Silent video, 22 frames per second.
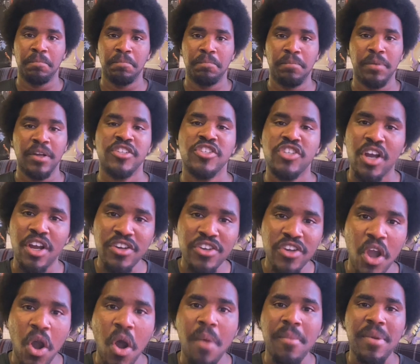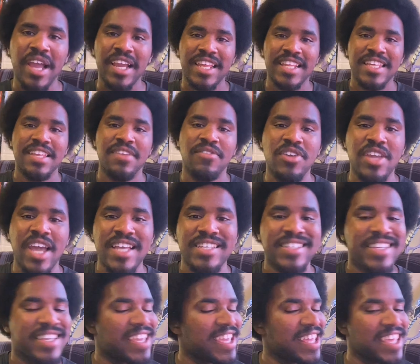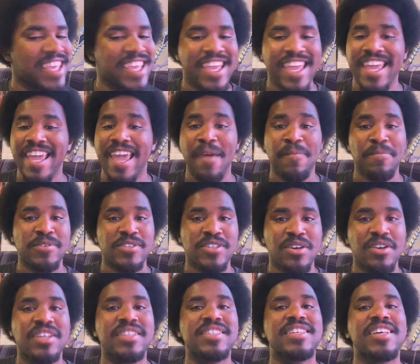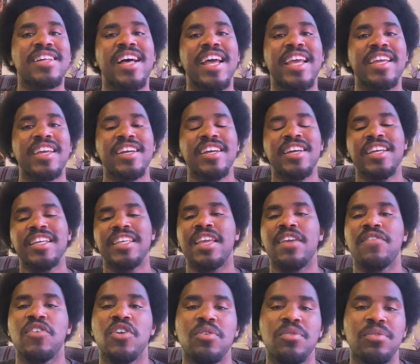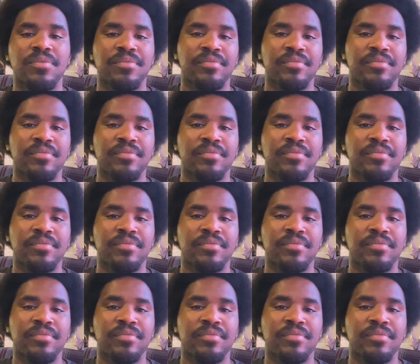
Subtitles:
But y'all know I'm not going to give you guys any episode until I give you